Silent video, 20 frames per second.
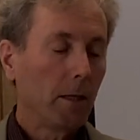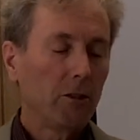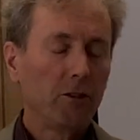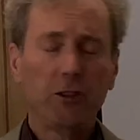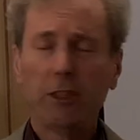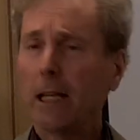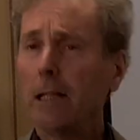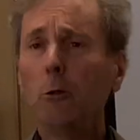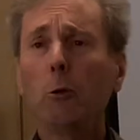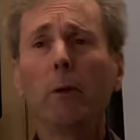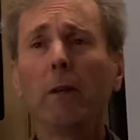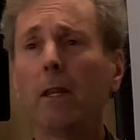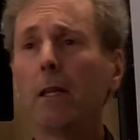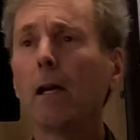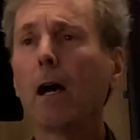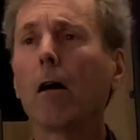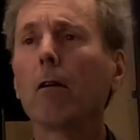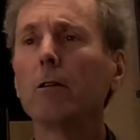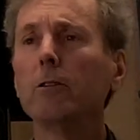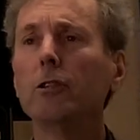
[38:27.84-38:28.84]
Genuine
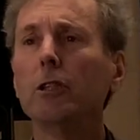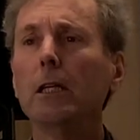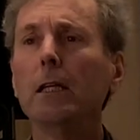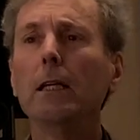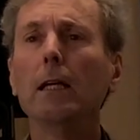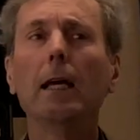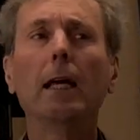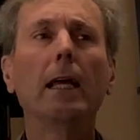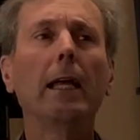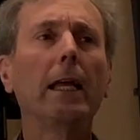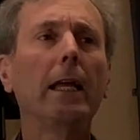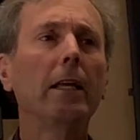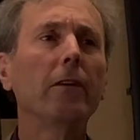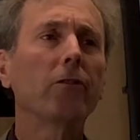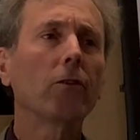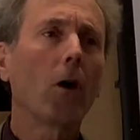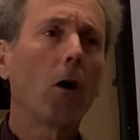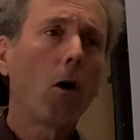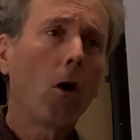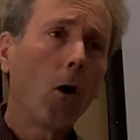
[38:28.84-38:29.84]
theology is
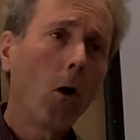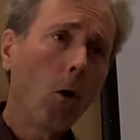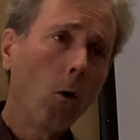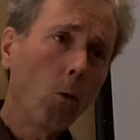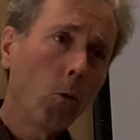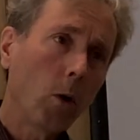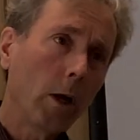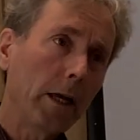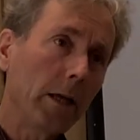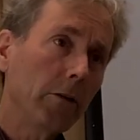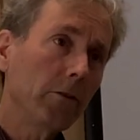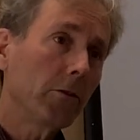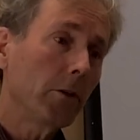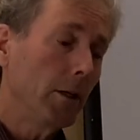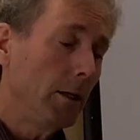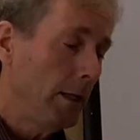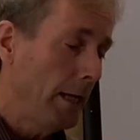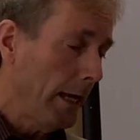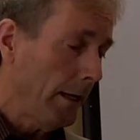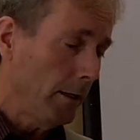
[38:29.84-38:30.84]
always
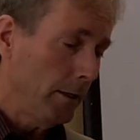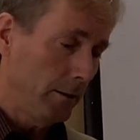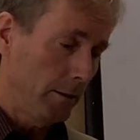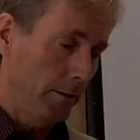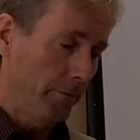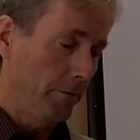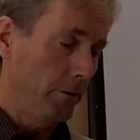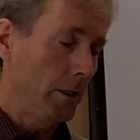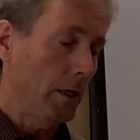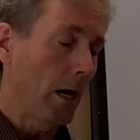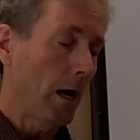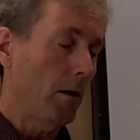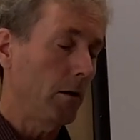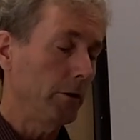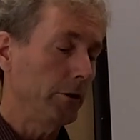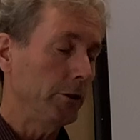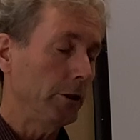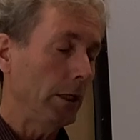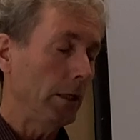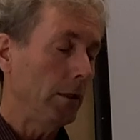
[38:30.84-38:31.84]
negative
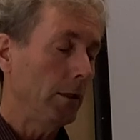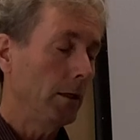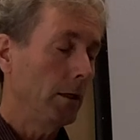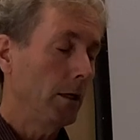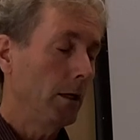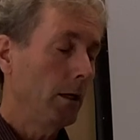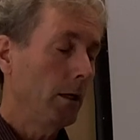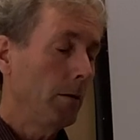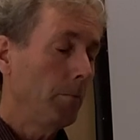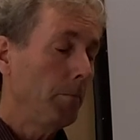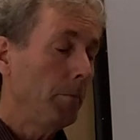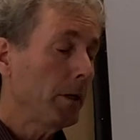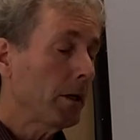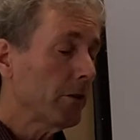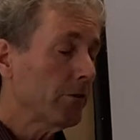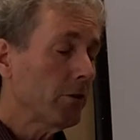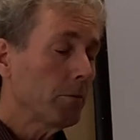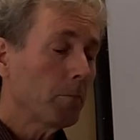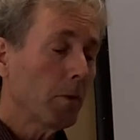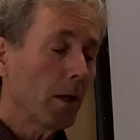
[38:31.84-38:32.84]
theology,
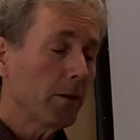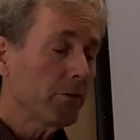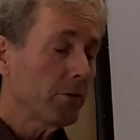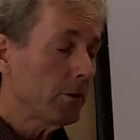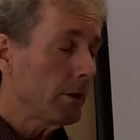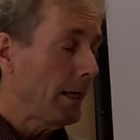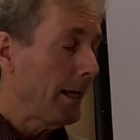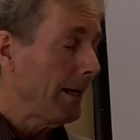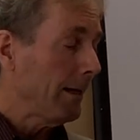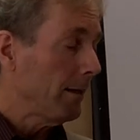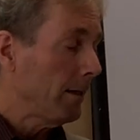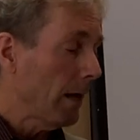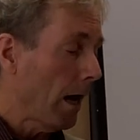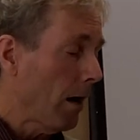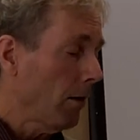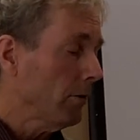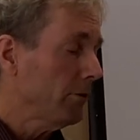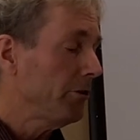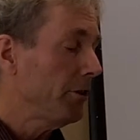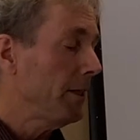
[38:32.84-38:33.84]
because it must
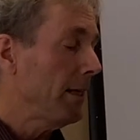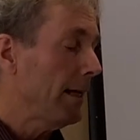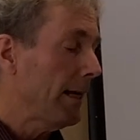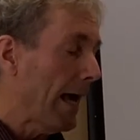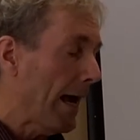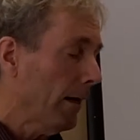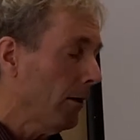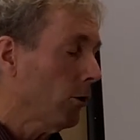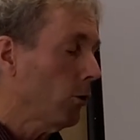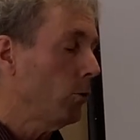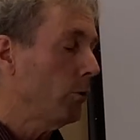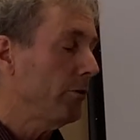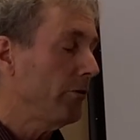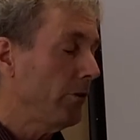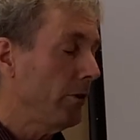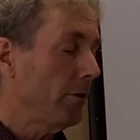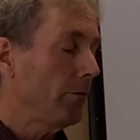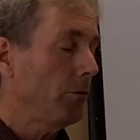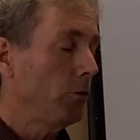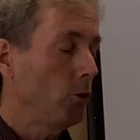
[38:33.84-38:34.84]
acknowledge the
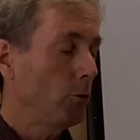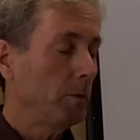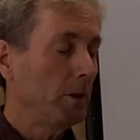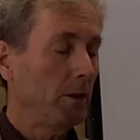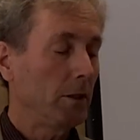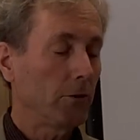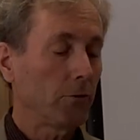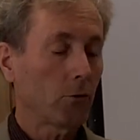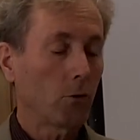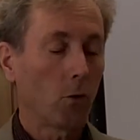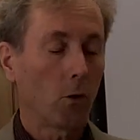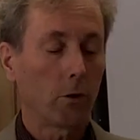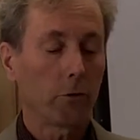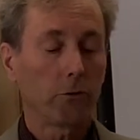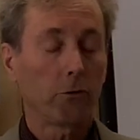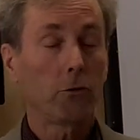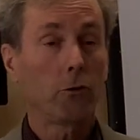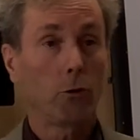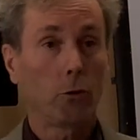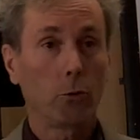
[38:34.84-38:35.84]
inadequacy of human discourse
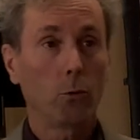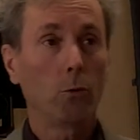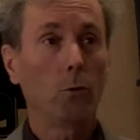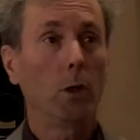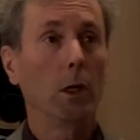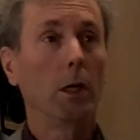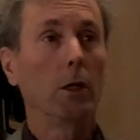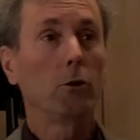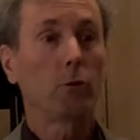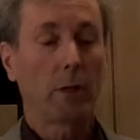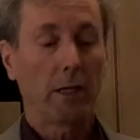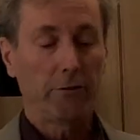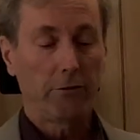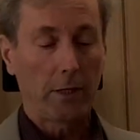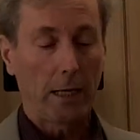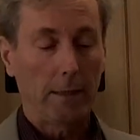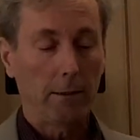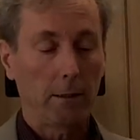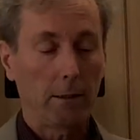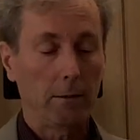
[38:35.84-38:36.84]
to
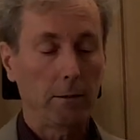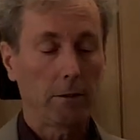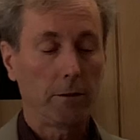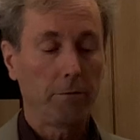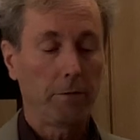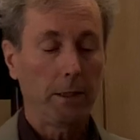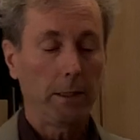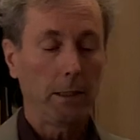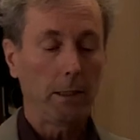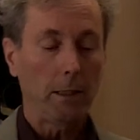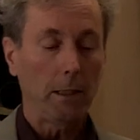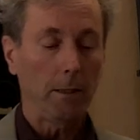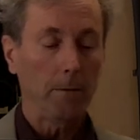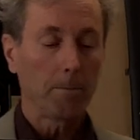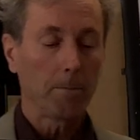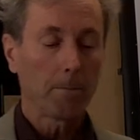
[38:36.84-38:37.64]
transcendent divinity.